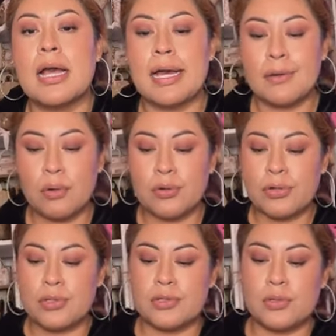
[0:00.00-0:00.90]
I
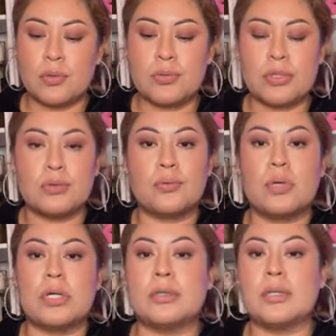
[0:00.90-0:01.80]
ordered the tote through
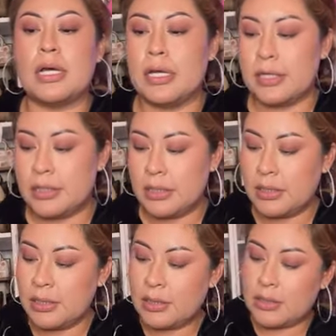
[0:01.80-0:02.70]
online
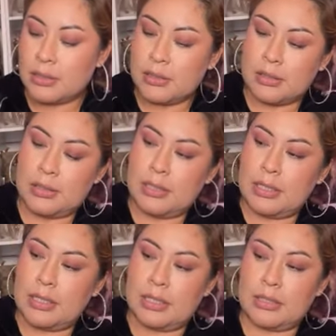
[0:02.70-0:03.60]

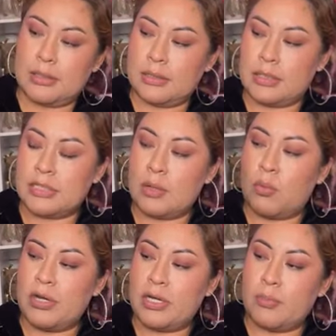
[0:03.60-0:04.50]
and because I
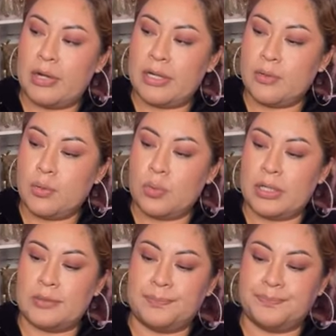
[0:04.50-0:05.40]
wanted a brand new
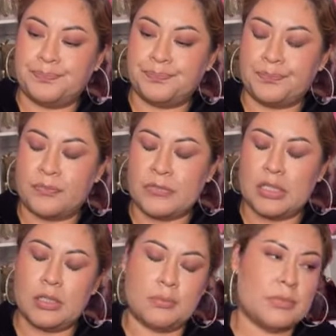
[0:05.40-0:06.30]
one
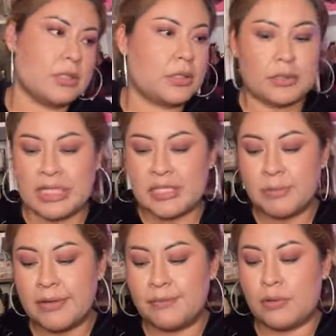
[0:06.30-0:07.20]
god. It's
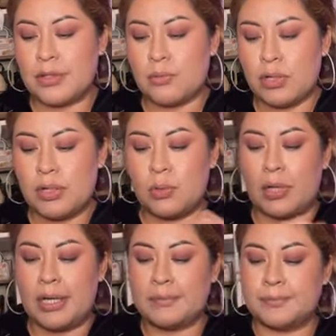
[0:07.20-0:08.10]
my fault. You want to know
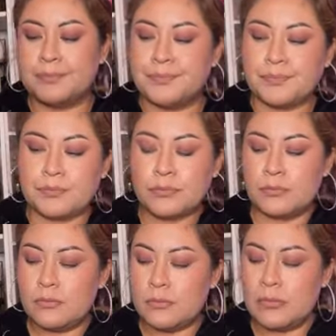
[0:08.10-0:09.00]
why?
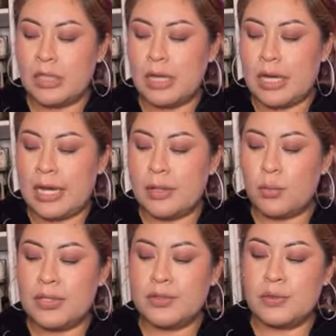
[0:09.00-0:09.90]
I
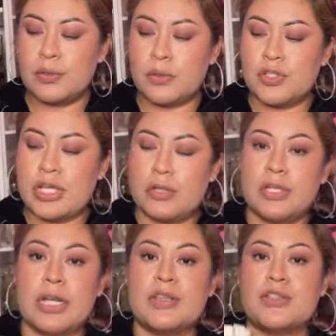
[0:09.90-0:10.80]
went to the Coachella
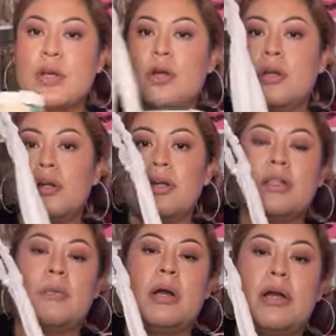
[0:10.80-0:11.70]
and I saw her
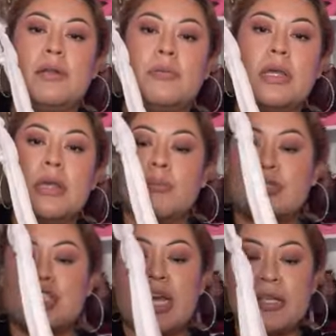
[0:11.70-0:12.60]
in the bottom,
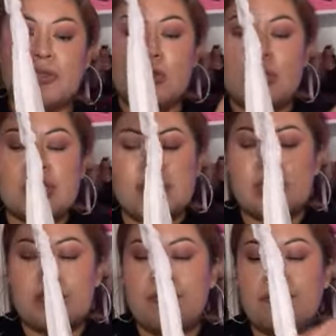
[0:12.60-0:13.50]
but she has so much
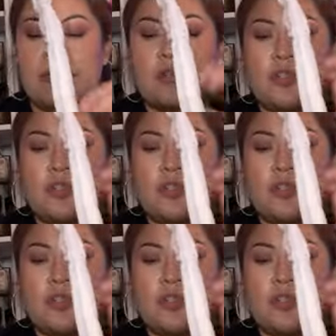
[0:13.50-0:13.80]
stuffing.